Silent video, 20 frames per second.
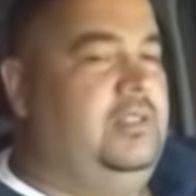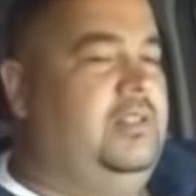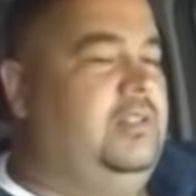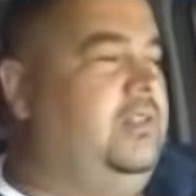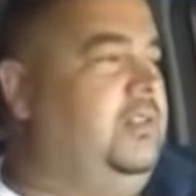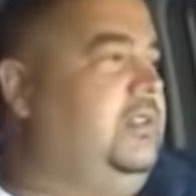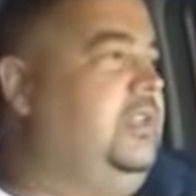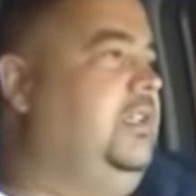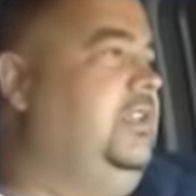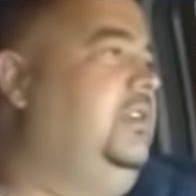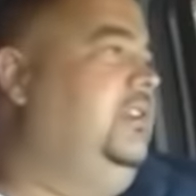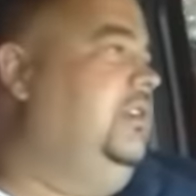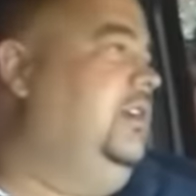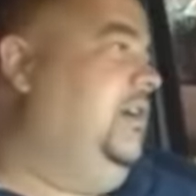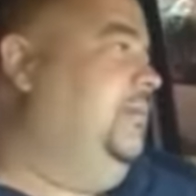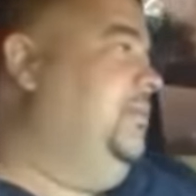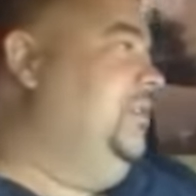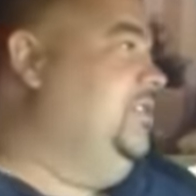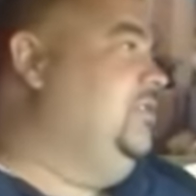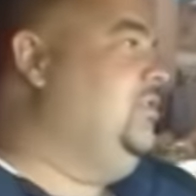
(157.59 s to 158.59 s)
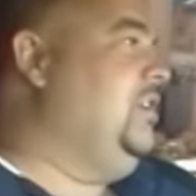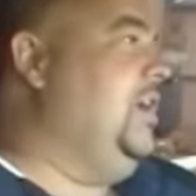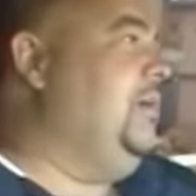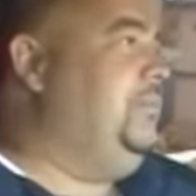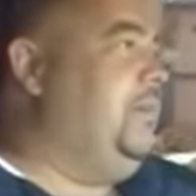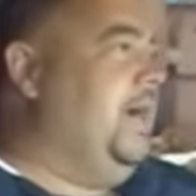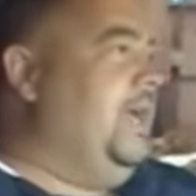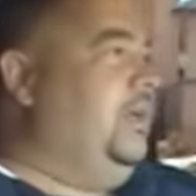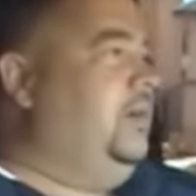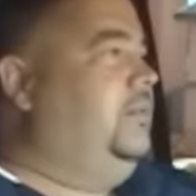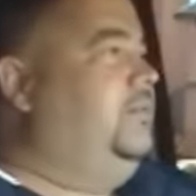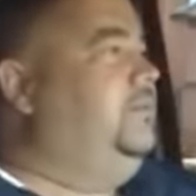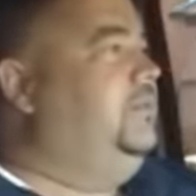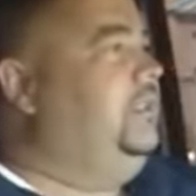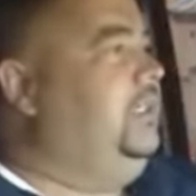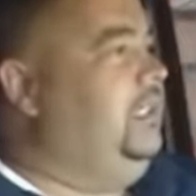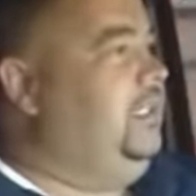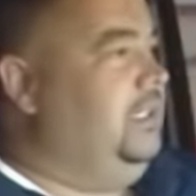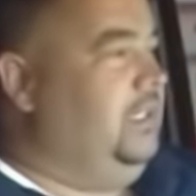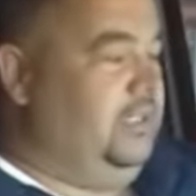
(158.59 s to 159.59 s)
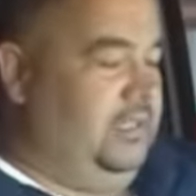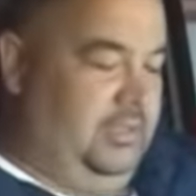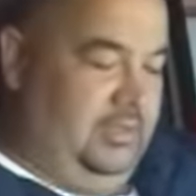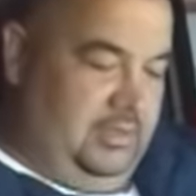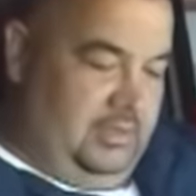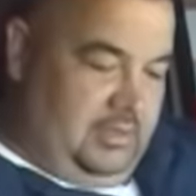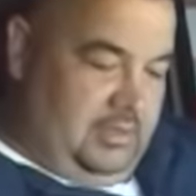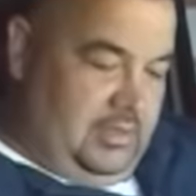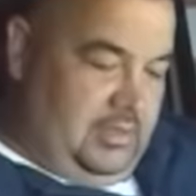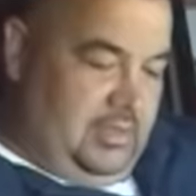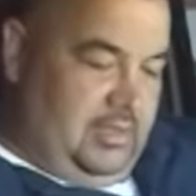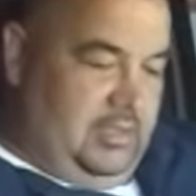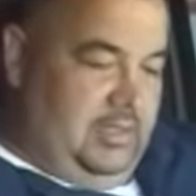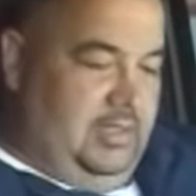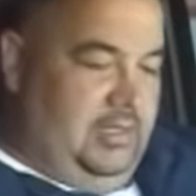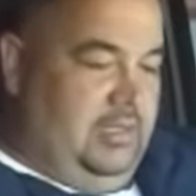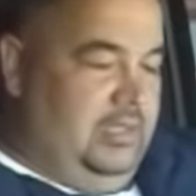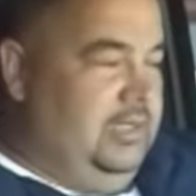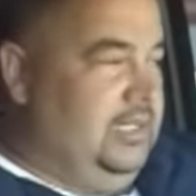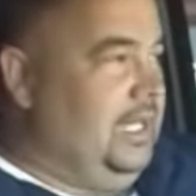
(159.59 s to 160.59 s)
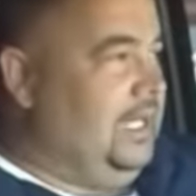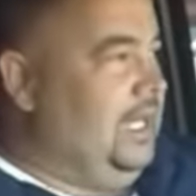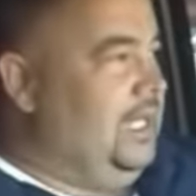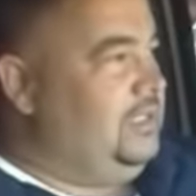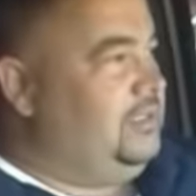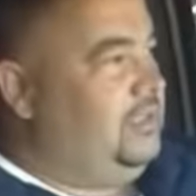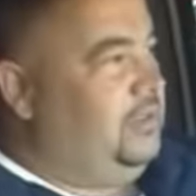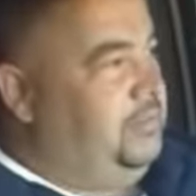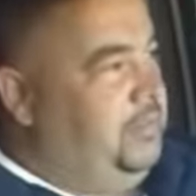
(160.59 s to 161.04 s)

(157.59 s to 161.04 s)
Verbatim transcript: Okay, I'm gonna drive by. Hopefully, uh, that has to